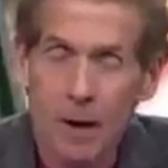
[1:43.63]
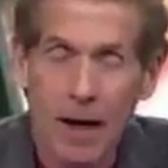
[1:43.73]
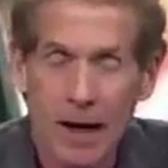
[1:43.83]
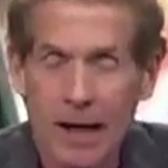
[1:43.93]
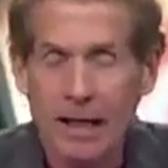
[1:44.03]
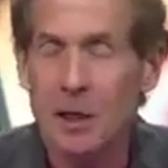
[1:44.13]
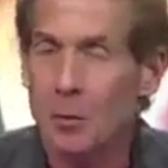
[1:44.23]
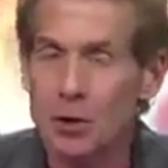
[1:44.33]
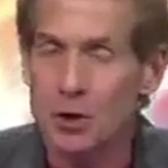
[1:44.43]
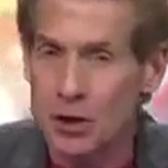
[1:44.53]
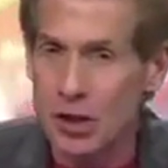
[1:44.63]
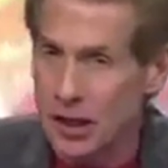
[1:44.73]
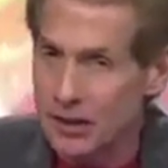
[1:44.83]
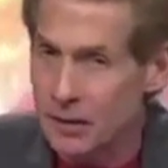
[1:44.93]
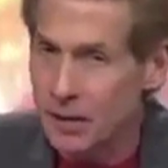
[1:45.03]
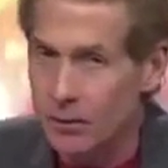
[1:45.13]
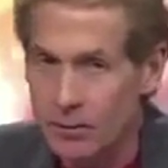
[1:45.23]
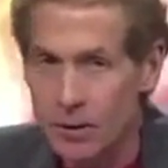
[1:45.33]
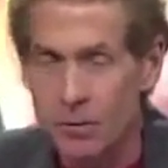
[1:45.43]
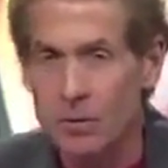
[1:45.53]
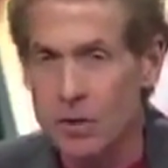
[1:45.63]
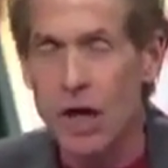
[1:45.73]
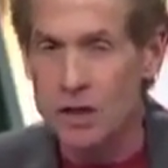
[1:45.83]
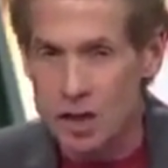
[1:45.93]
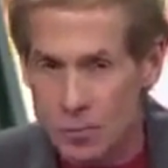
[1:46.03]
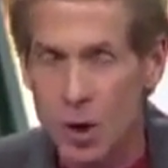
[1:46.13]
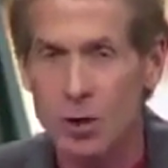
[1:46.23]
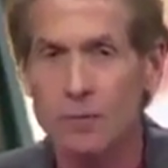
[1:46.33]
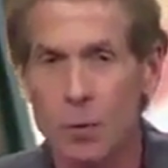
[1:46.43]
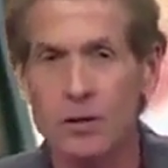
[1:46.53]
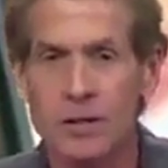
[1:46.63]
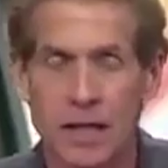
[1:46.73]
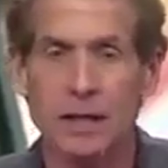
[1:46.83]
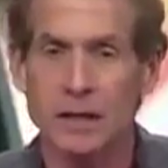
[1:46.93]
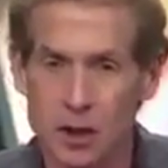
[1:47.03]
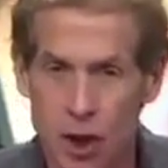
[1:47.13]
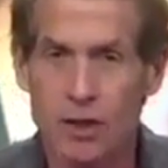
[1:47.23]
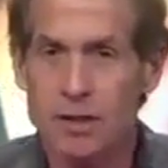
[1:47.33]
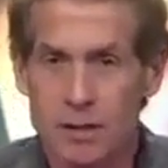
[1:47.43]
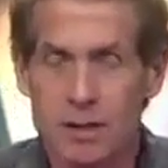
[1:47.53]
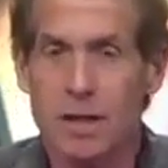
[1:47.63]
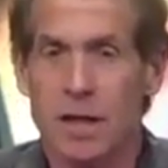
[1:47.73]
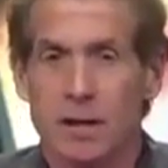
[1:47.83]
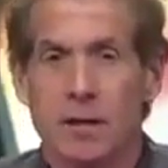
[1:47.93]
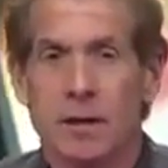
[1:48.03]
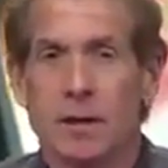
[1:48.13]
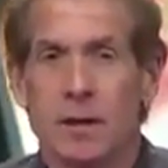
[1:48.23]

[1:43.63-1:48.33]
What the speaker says: I get what you're saying, though. It was not smart for what Stanley Johnson said.